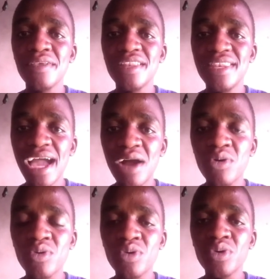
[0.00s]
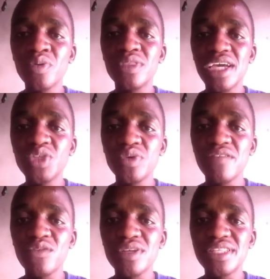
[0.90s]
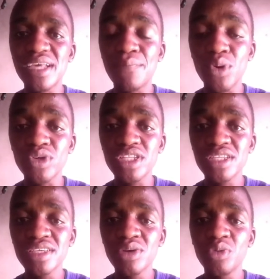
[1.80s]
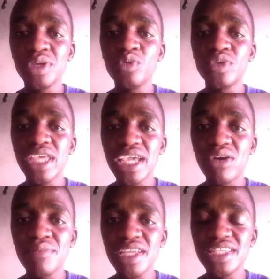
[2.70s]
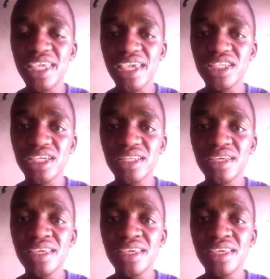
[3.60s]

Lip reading: Now that we have got support, we will take our medication